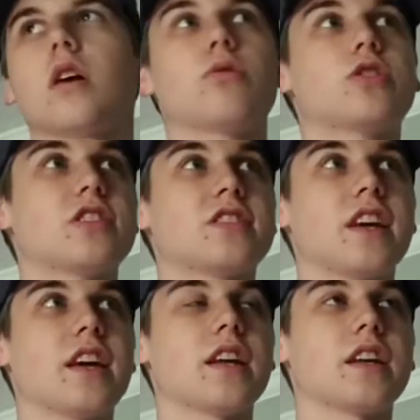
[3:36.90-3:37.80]
I was just
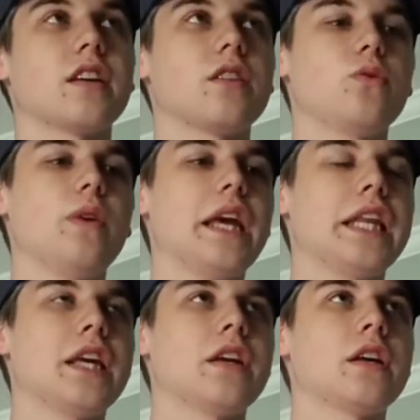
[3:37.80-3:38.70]
kidding, you
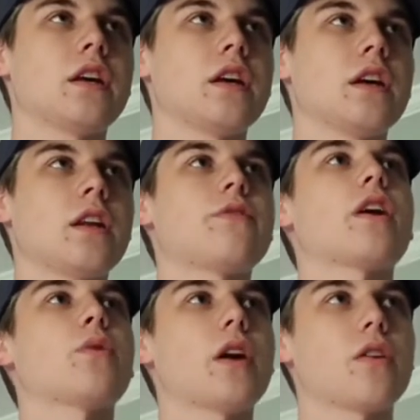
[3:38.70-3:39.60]
idiot. Now find
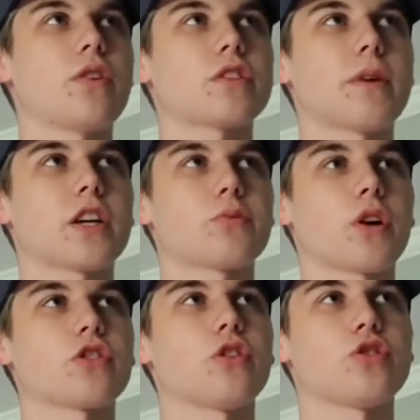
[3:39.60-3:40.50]
a way to fix my
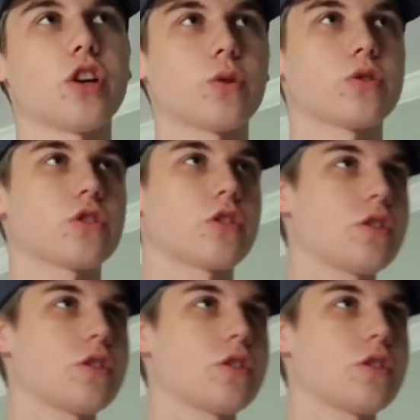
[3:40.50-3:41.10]
Xbox or you're toast.